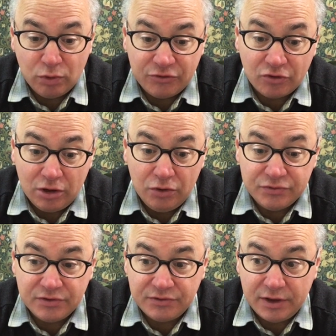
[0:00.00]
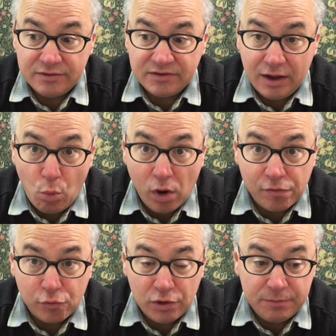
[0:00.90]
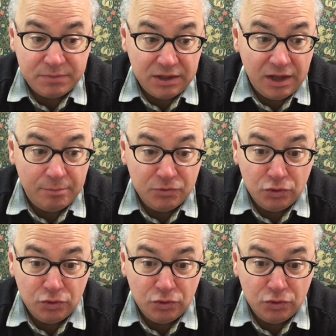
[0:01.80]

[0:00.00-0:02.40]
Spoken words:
which closes at 1:30 p.m.